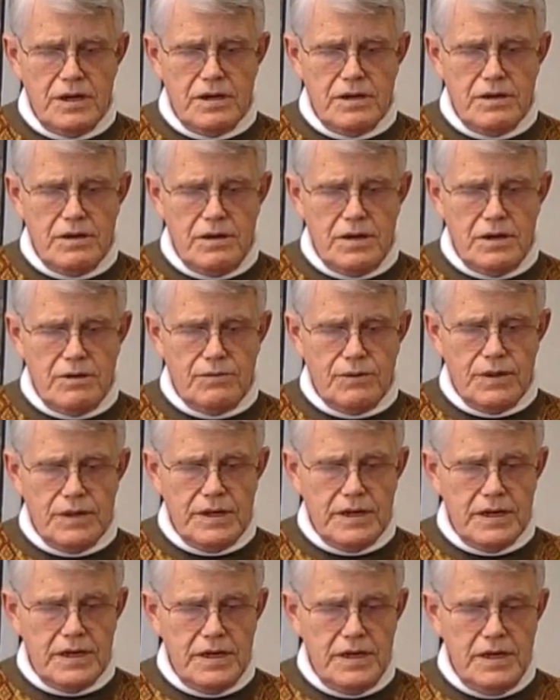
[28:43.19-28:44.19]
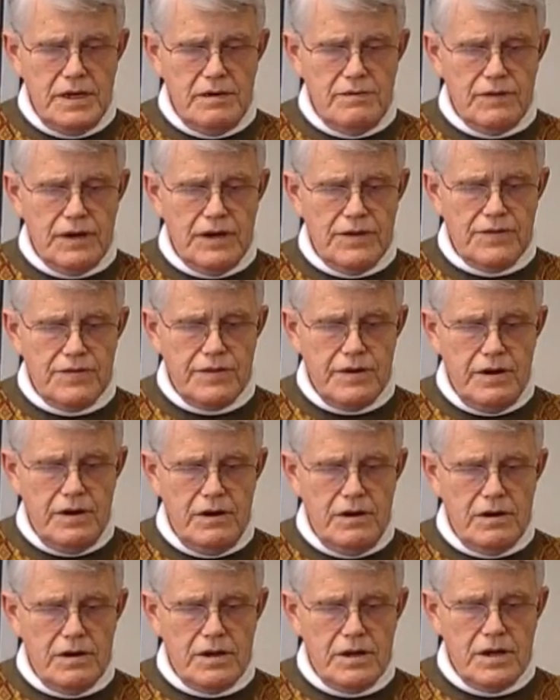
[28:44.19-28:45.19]
nor will they give a
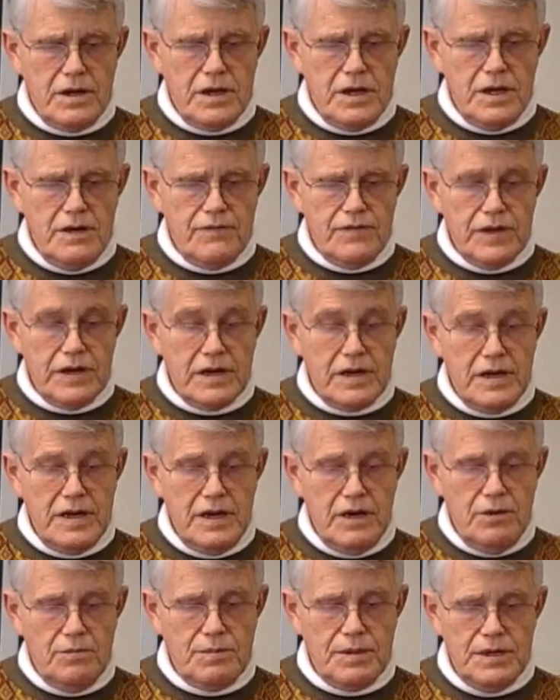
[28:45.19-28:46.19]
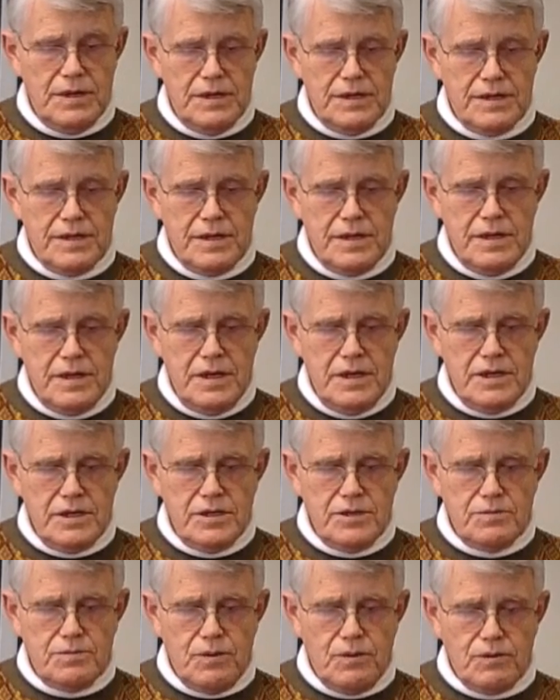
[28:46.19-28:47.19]
thought, if they can help it,
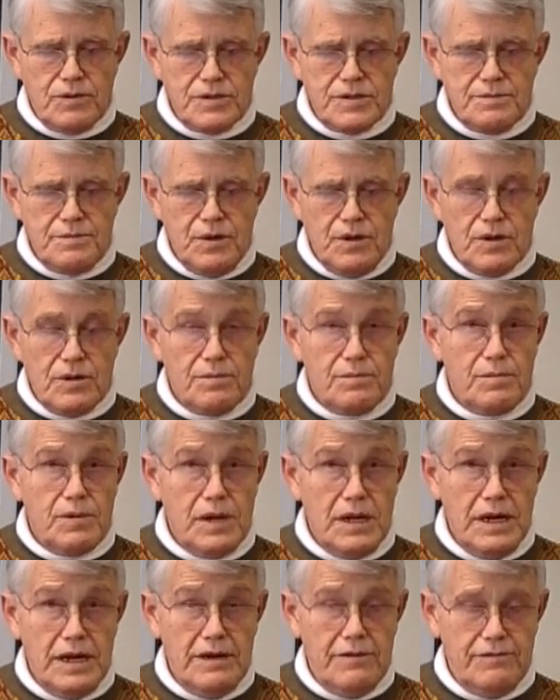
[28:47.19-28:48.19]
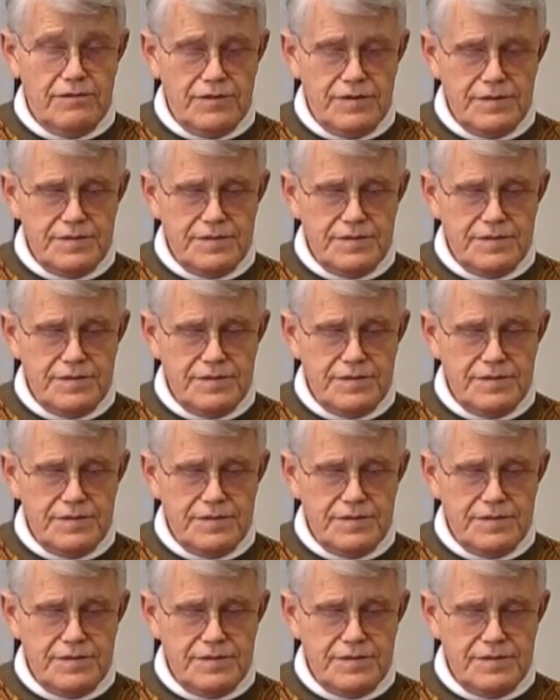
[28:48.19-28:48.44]
to postmortem life.